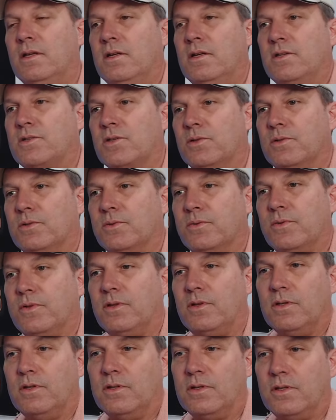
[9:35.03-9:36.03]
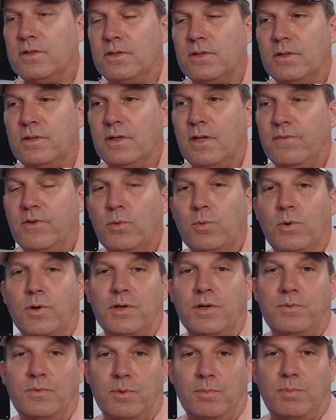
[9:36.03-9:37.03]
So if you
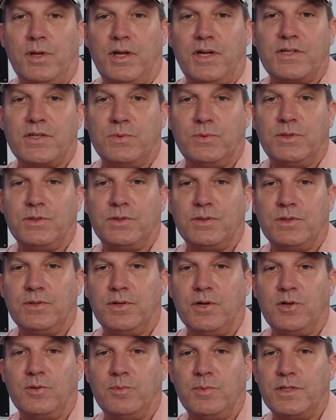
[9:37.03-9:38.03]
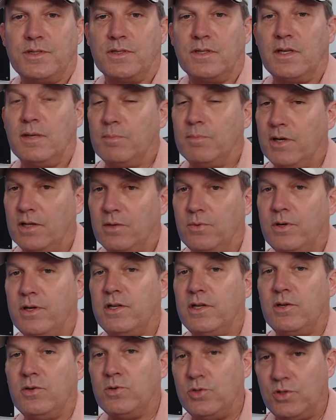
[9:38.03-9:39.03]
wanted to replace the one through the OBC, and by the way,
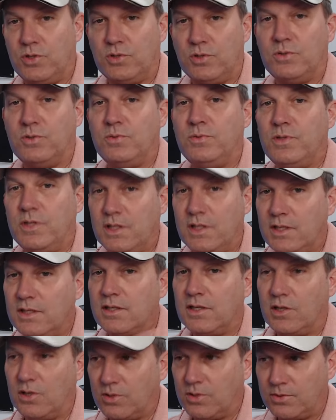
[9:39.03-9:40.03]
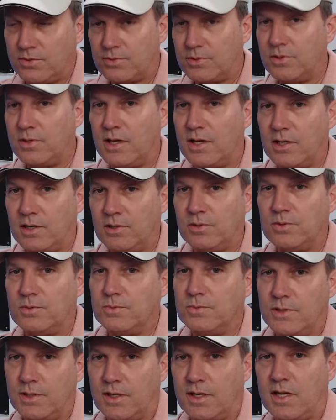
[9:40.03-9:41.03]
you do need to go through that hole
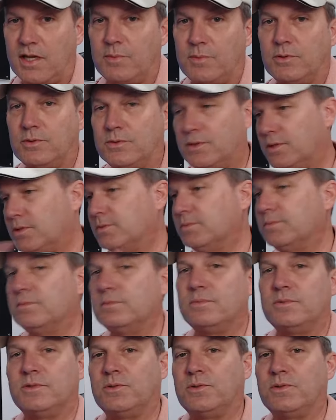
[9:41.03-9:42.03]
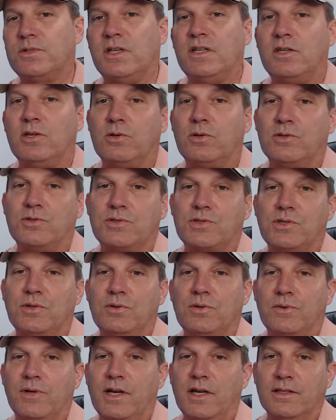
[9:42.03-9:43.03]
with a cable. Don't think you can just
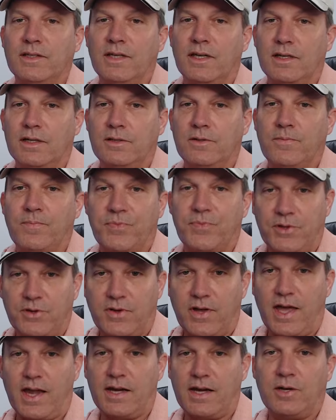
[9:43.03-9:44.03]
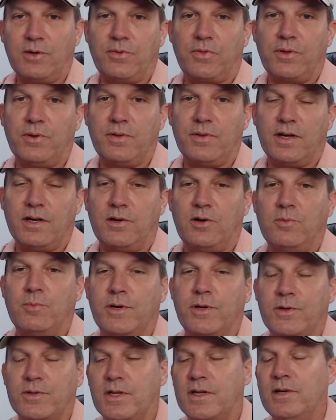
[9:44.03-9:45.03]
go around that hole. You got to go through that hole
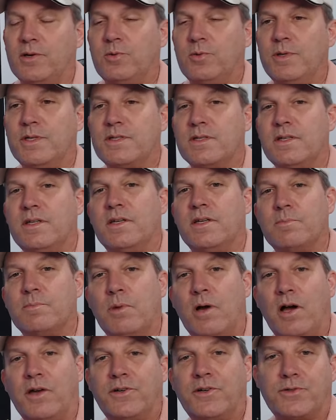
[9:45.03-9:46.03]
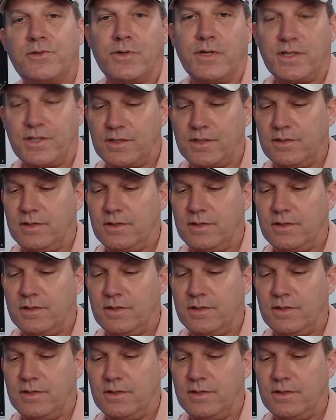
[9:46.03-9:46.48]
because that OBC is monitoring